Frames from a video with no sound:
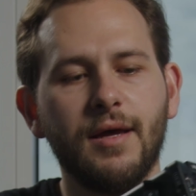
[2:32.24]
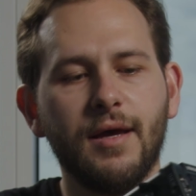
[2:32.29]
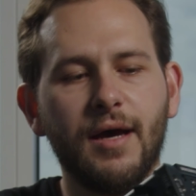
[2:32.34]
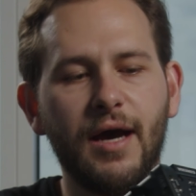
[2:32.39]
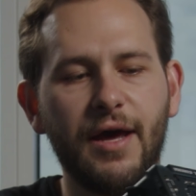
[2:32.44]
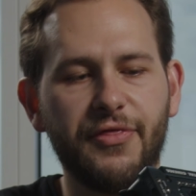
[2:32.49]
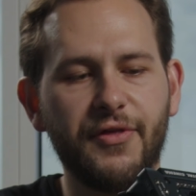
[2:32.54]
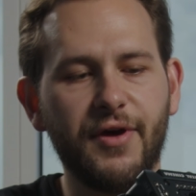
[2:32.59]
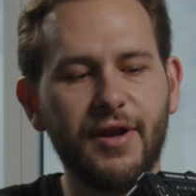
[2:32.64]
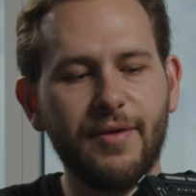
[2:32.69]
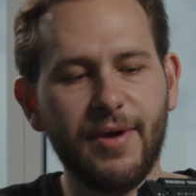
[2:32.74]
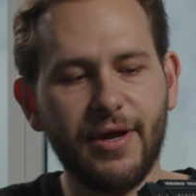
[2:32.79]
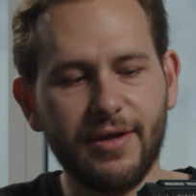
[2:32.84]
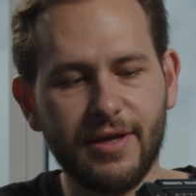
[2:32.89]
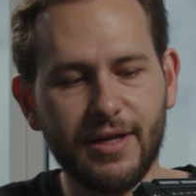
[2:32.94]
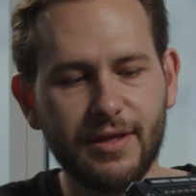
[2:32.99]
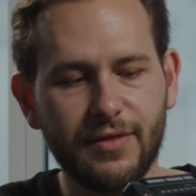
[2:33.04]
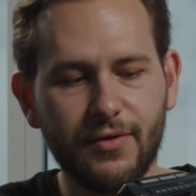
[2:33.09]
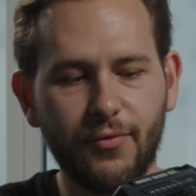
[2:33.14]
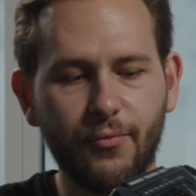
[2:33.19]
I thought about
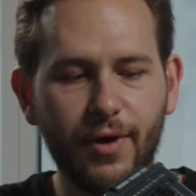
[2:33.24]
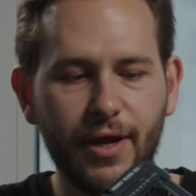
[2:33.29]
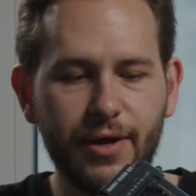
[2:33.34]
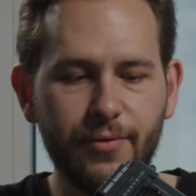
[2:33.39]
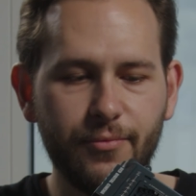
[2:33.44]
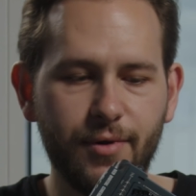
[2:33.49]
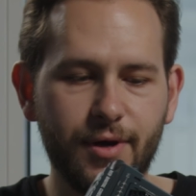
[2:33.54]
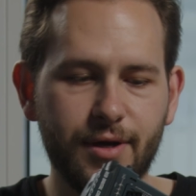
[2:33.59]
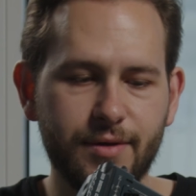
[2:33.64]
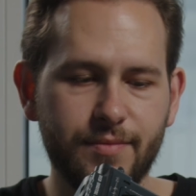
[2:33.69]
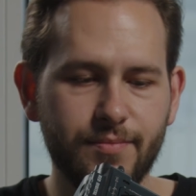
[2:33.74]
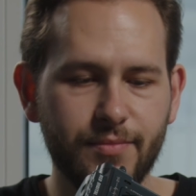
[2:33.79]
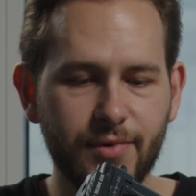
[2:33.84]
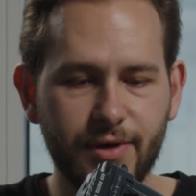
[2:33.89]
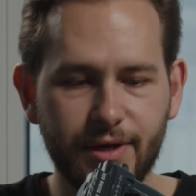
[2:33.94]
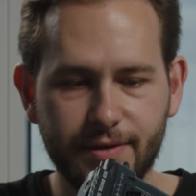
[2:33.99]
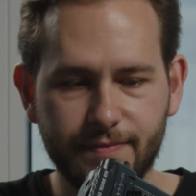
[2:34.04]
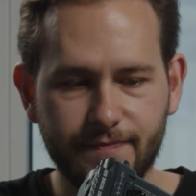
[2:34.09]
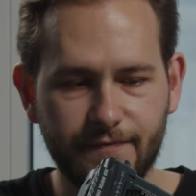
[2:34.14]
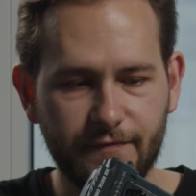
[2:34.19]
getting the white one,
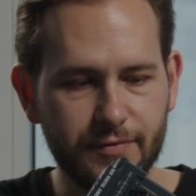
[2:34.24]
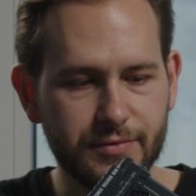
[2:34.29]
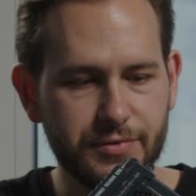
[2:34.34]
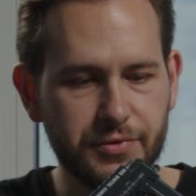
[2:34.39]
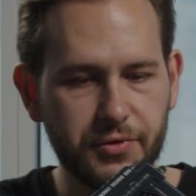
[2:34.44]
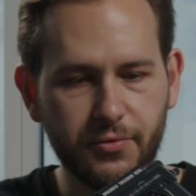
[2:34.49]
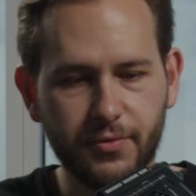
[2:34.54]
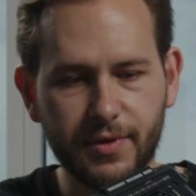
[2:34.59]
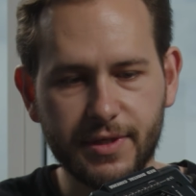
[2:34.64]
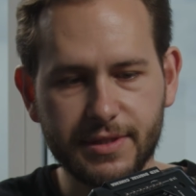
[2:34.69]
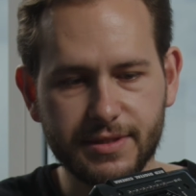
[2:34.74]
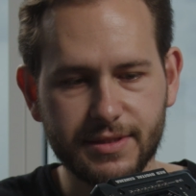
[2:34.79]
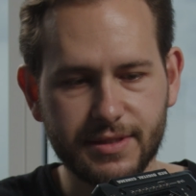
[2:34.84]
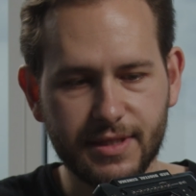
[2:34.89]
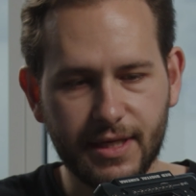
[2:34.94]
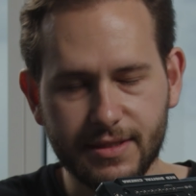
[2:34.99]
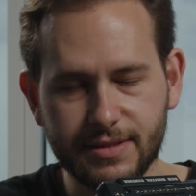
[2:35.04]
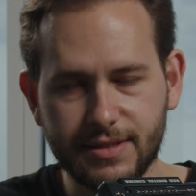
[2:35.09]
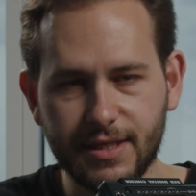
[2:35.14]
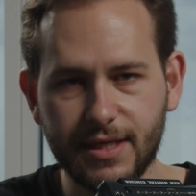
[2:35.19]
but for two reasons
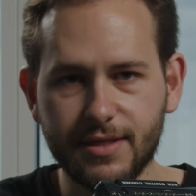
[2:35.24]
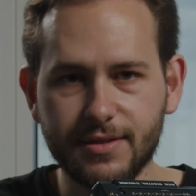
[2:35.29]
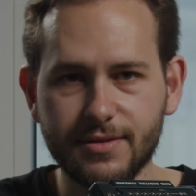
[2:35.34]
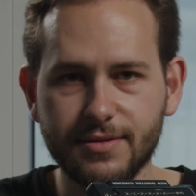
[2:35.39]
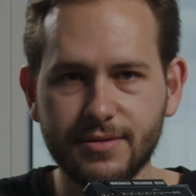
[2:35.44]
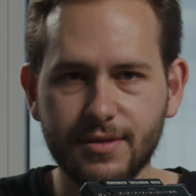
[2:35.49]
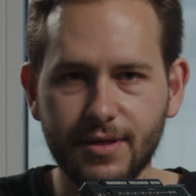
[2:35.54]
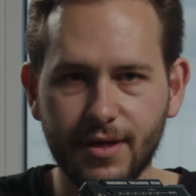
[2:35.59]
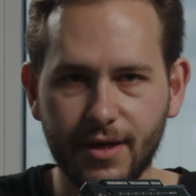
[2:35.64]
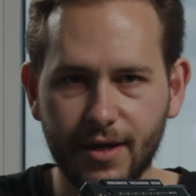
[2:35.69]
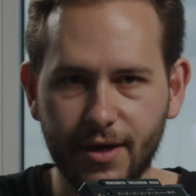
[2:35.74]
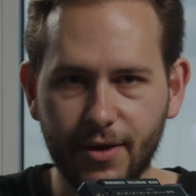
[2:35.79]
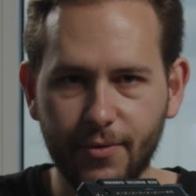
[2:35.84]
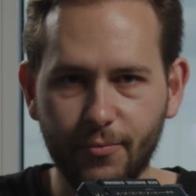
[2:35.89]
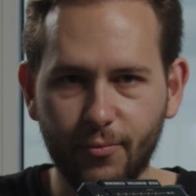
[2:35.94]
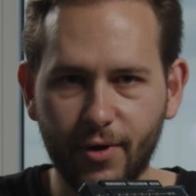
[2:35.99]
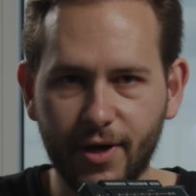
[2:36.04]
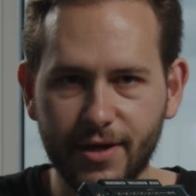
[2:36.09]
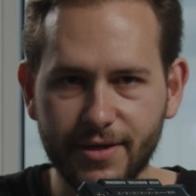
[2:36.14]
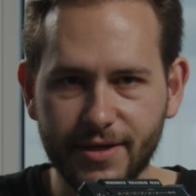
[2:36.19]
I didn't.
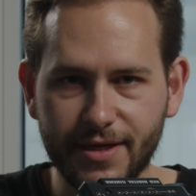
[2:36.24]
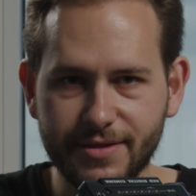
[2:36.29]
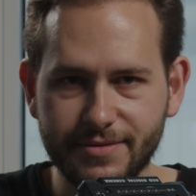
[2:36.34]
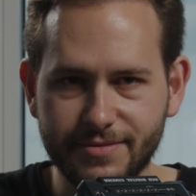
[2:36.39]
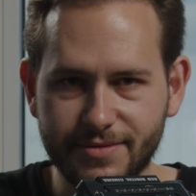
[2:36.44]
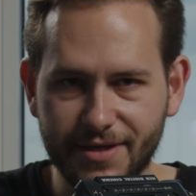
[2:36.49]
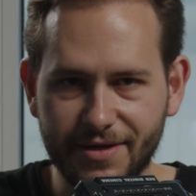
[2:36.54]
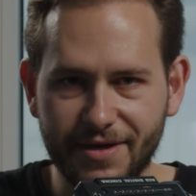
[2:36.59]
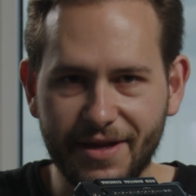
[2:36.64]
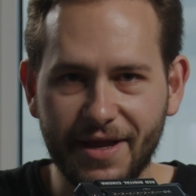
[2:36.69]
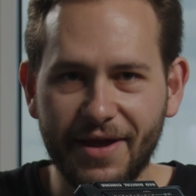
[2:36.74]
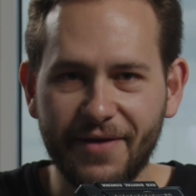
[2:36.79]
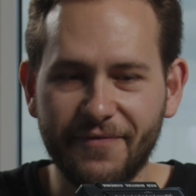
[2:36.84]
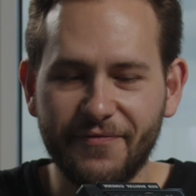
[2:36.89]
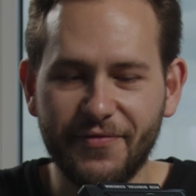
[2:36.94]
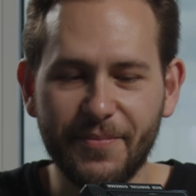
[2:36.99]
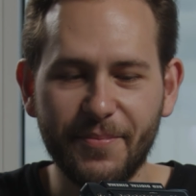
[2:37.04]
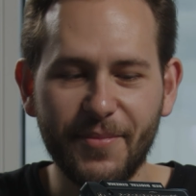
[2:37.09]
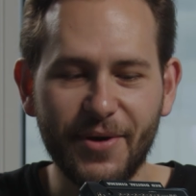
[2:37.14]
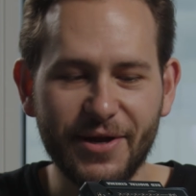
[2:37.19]
One, I didn't
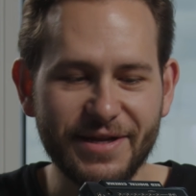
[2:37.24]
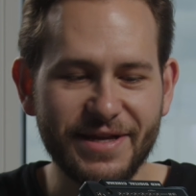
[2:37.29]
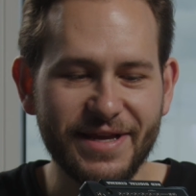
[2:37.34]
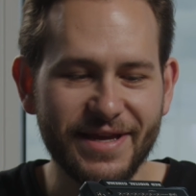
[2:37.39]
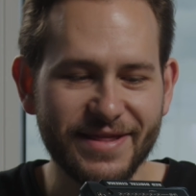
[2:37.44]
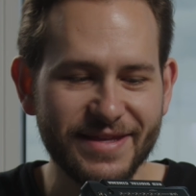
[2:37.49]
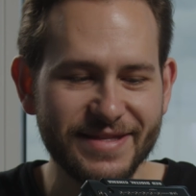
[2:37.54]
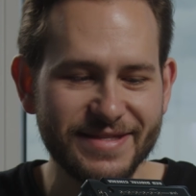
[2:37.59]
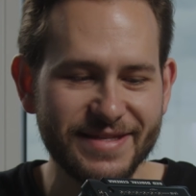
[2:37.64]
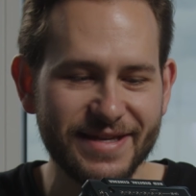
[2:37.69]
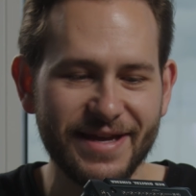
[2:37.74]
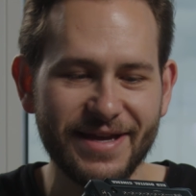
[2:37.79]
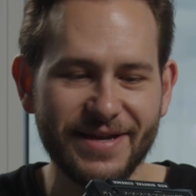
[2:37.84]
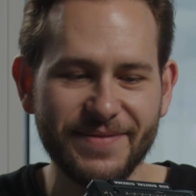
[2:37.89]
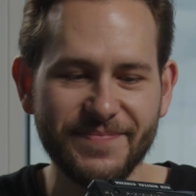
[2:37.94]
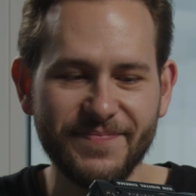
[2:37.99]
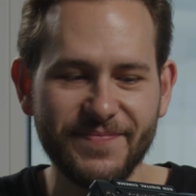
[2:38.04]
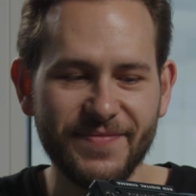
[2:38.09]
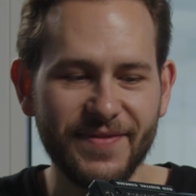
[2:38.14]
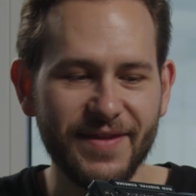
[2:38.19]
have the money at the
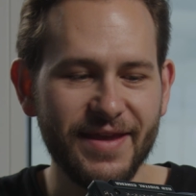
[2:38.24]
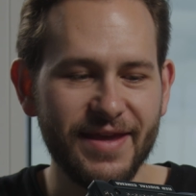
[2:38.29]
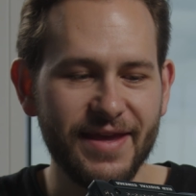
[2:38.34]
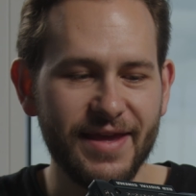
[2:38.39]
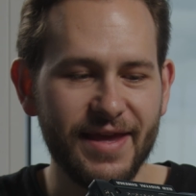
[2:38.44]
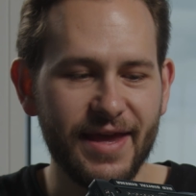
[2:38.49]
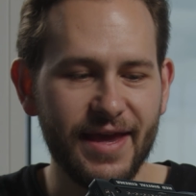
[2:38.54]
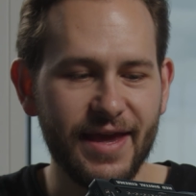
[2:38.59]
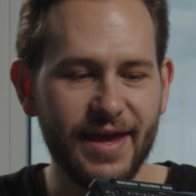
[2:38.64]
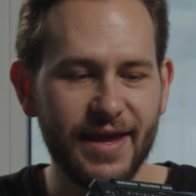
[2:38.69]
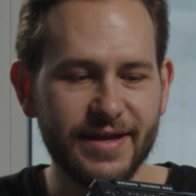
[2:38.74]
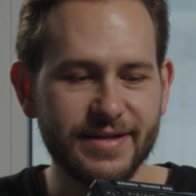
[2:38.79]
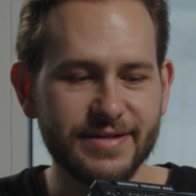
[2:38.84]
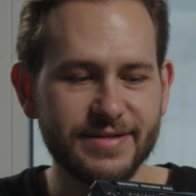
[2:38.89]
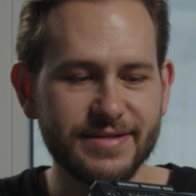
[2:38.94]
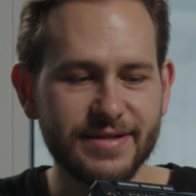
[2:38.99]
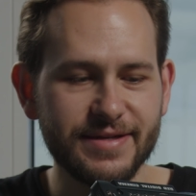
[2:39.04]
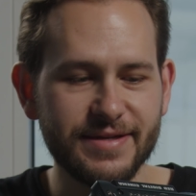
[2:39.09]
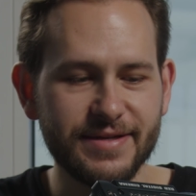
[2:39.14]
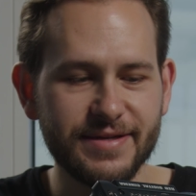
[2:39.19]
time,
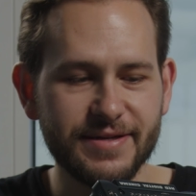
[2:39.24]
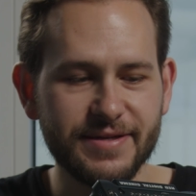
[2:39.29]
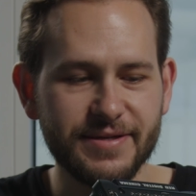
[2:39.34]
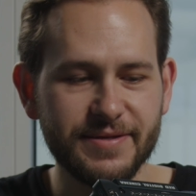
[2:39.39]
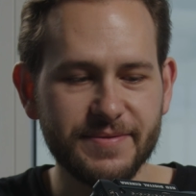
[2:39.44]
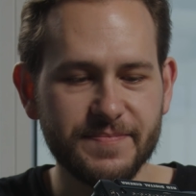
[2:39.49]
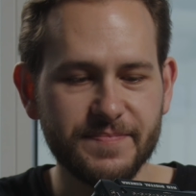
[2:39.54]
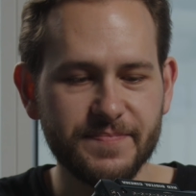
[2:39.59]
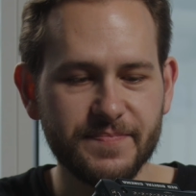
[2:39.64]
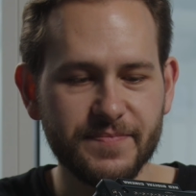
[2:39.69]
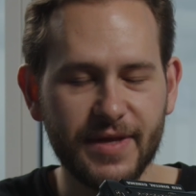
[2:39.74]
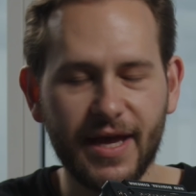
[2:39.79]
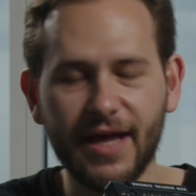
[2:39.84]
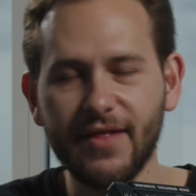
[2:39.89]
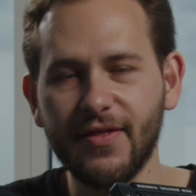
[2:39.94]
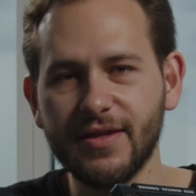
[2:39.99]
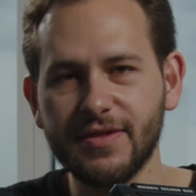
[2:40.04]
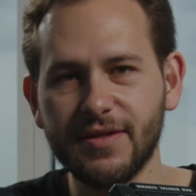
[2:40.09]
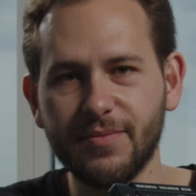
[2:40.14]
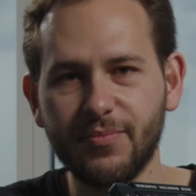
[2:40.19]
and I
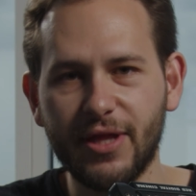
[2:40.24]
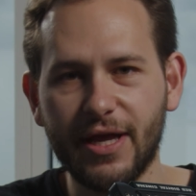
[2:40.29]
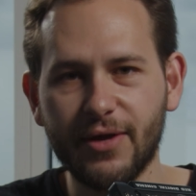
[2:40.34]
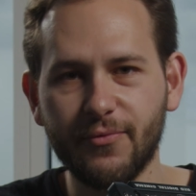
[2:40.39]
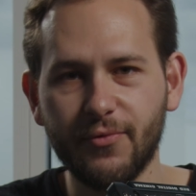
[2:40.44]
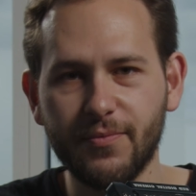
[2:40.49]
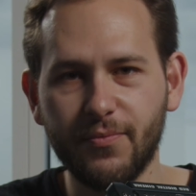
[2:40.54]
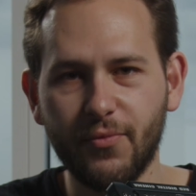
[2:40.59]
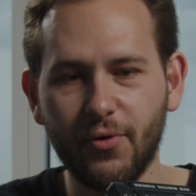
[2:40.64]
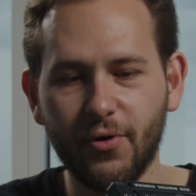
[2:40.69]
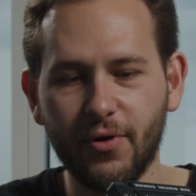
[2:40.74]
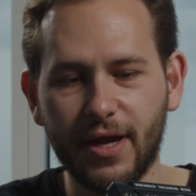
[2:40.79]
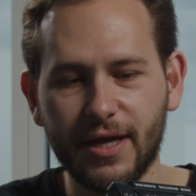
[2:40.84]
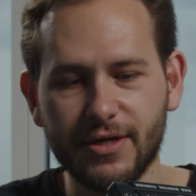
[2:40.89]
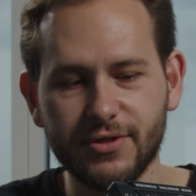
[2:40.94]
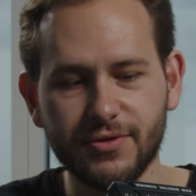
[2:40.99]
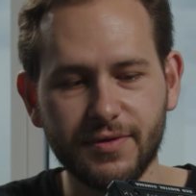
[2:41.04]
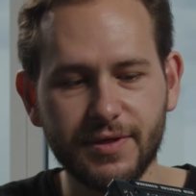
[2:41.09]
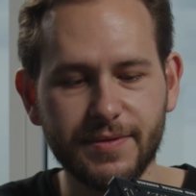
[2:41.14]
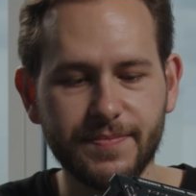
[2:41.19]
like the black one more,
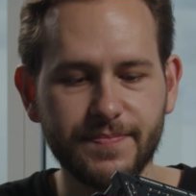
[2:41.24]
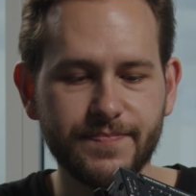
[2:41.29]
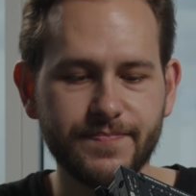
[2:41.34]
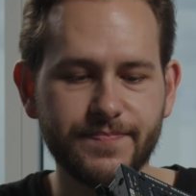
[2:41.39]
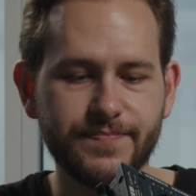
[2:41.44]
actually.